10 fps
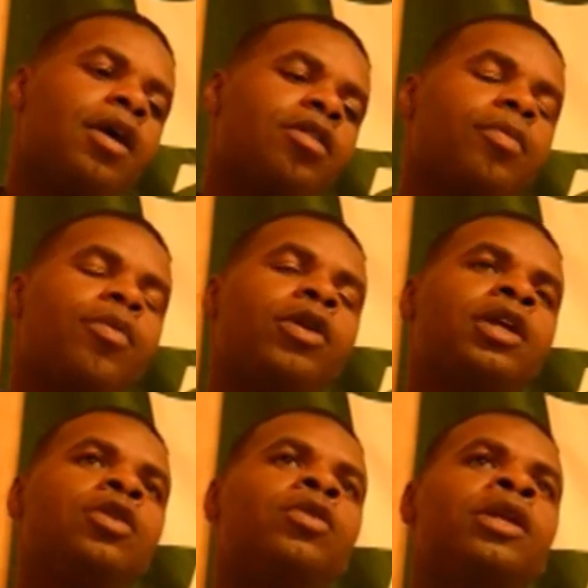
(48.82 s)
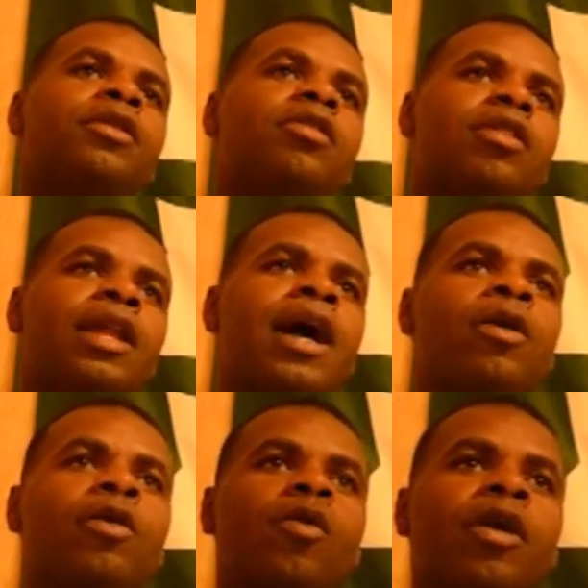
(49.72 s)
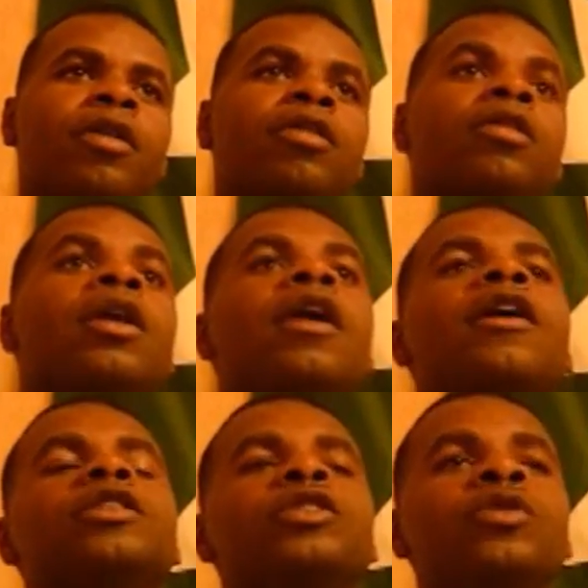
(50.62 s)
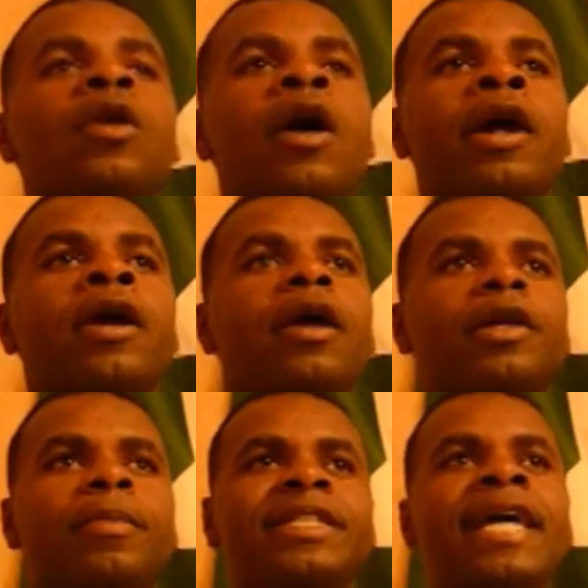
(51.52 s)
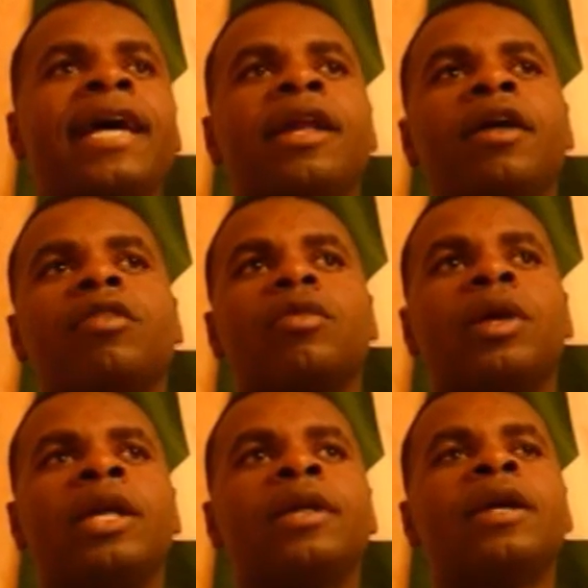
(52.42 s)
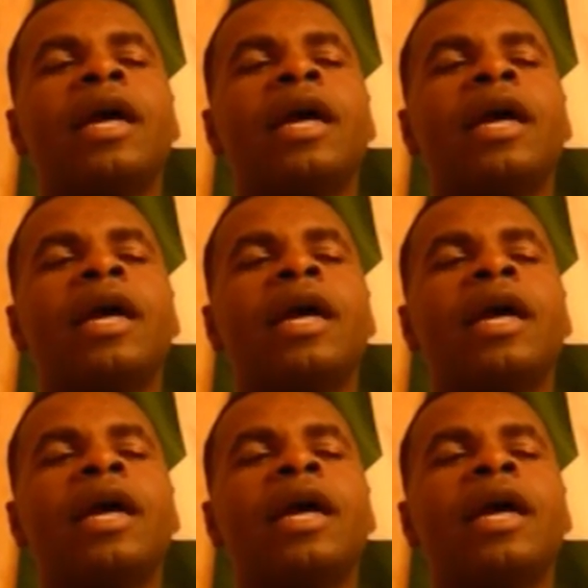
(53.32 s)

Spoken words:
Supporting units send out a request to the Battalion S3,